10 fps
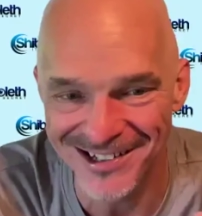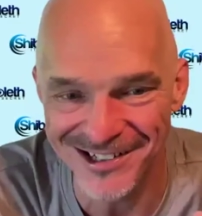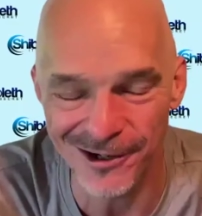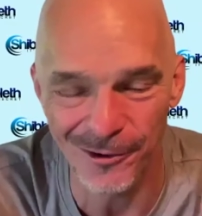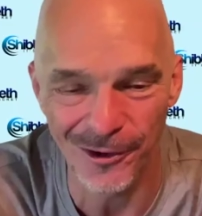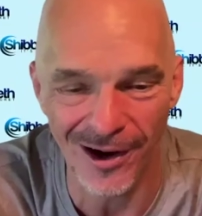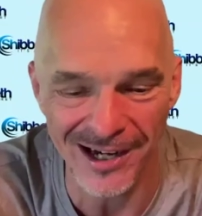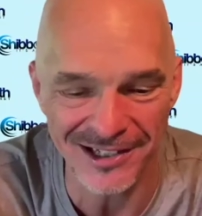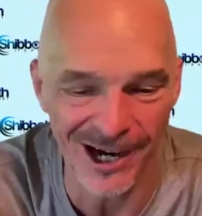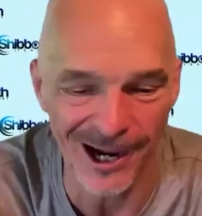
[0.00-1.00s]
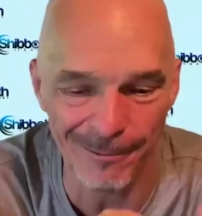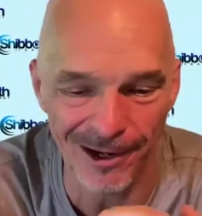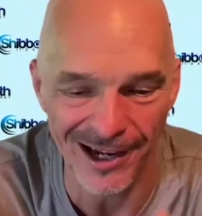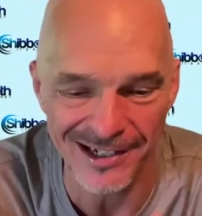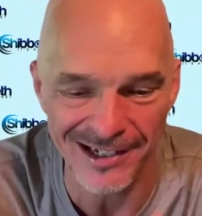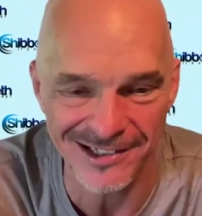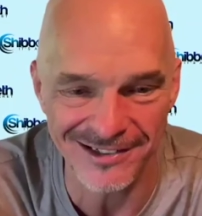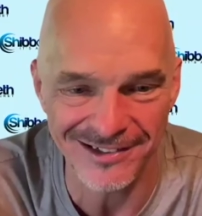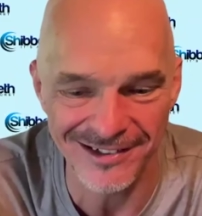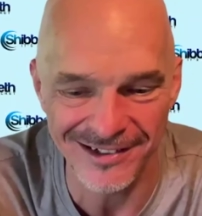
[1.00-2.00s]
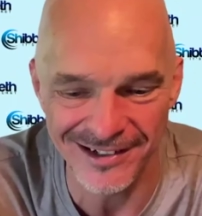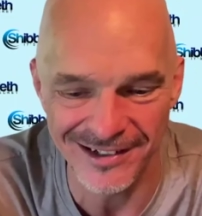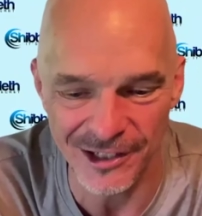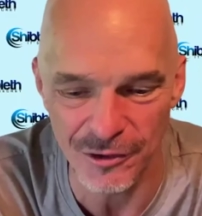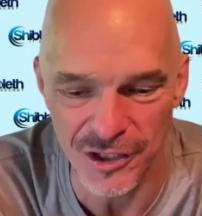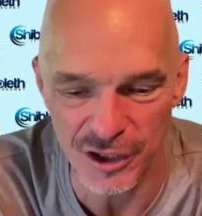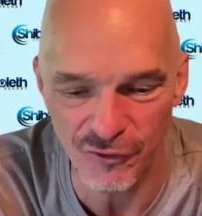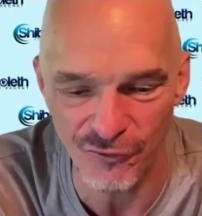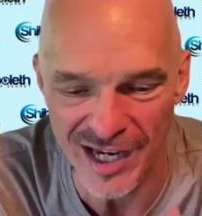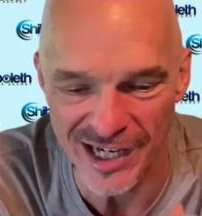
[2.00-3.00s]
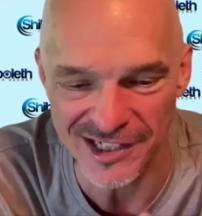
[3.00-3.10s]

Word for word: So great job, ladies. You just. I have a